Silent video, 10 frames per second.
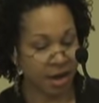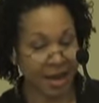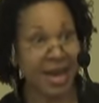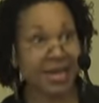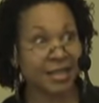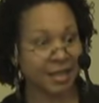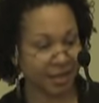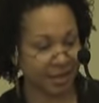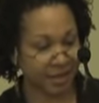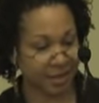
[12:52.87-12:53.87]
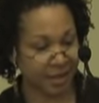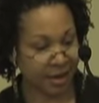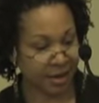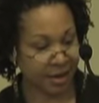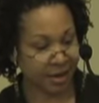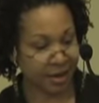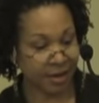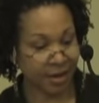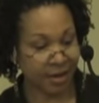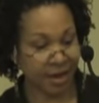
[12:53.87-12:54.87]
Lynchings.
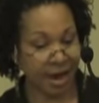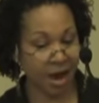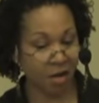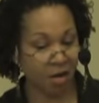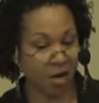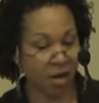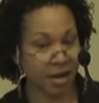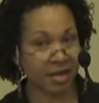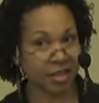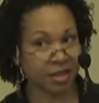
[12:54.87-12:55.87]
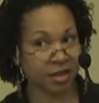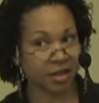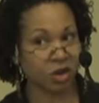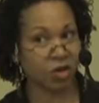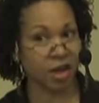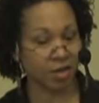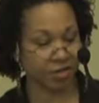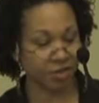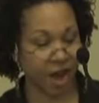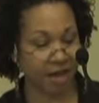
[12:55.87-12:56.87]
Now, let's show the other
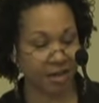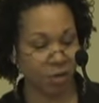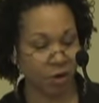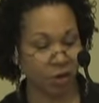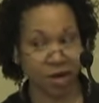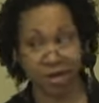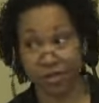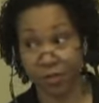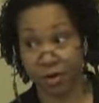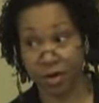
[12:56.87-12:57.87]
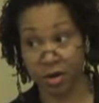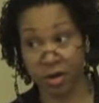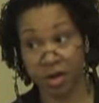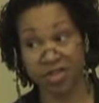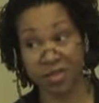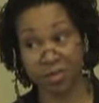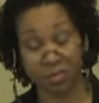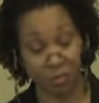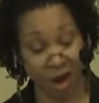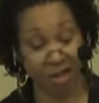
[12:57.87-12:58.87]
slide because I want to read this one. It's a
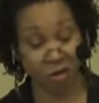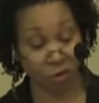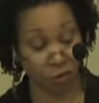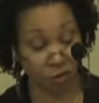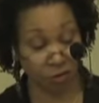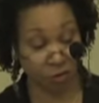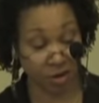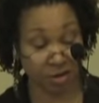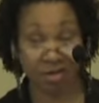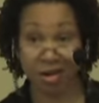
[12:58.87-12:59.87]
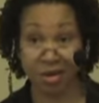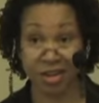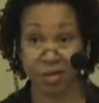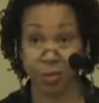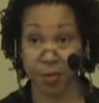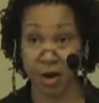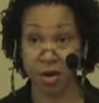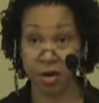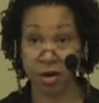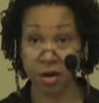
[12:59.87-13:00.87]
rather gruesome one. I want to get you
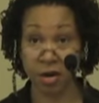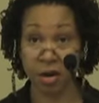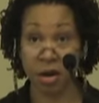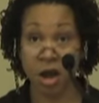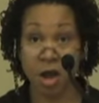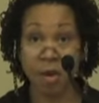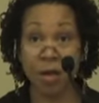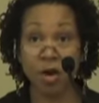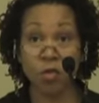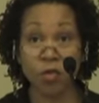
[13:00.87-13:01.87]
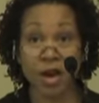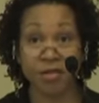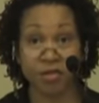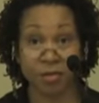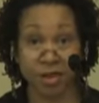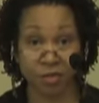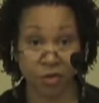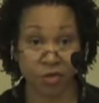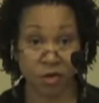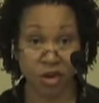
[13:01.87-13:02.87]
prepared. But I want to read from this
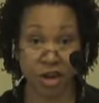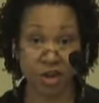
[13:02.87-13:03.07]
one so you can